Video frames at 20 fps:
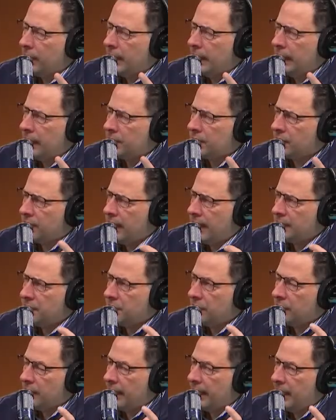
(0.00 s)
They're kind of
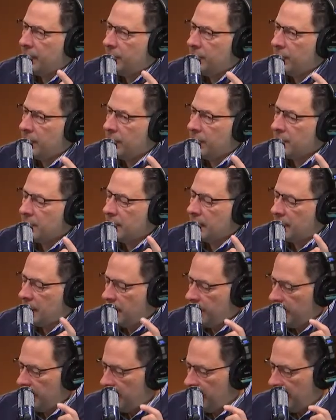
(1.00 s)
scratching their head because they
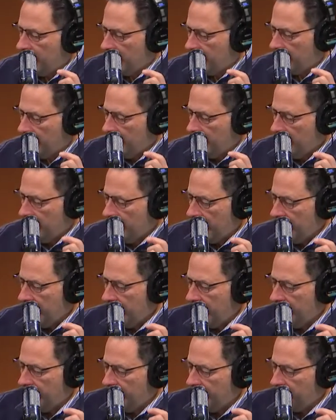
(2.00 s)
come in here
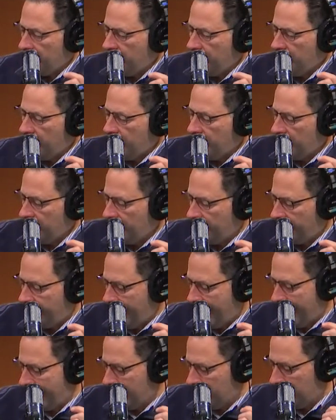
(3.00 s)
and they get beat
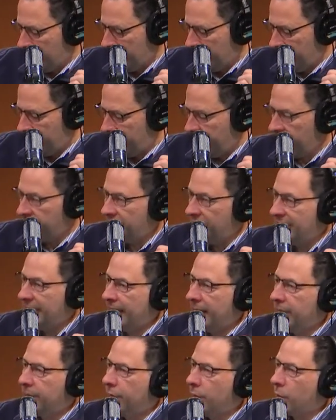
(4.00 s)
emphatically,
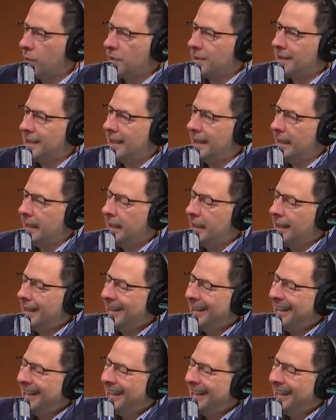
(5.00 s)
58-14.